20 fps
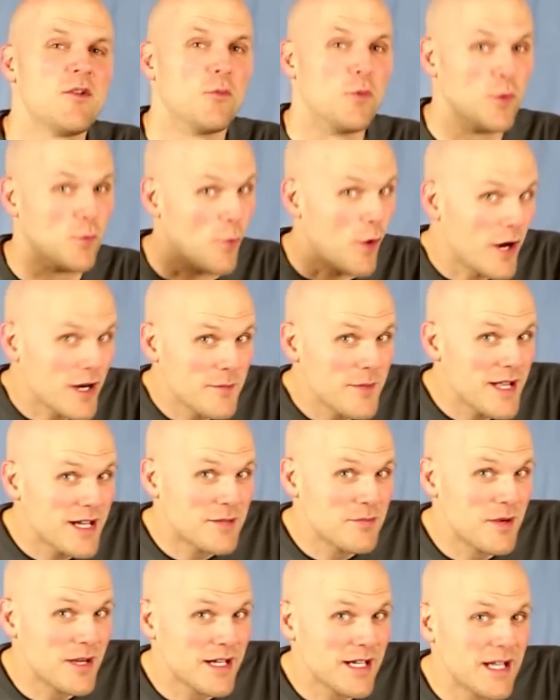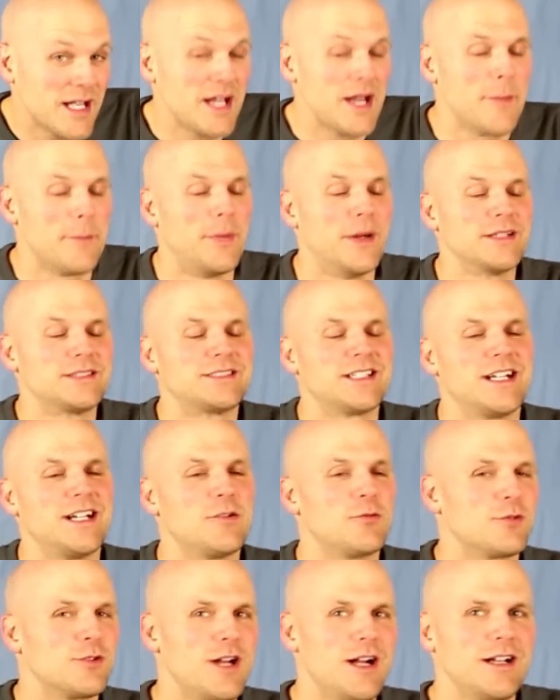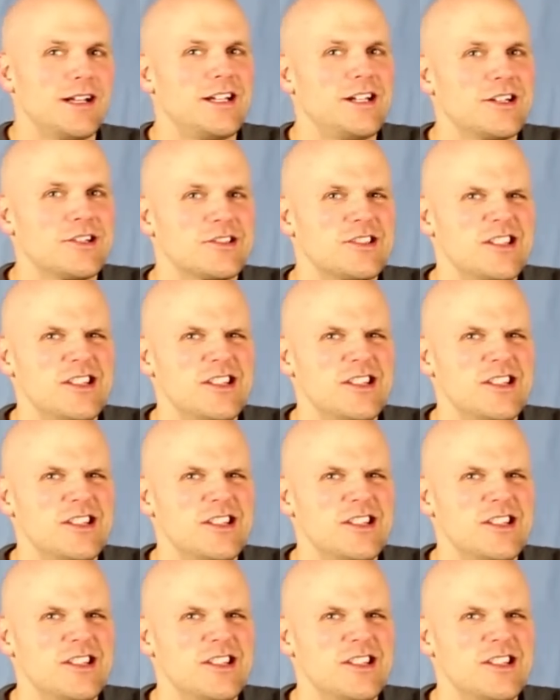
we want to make money, but we're not here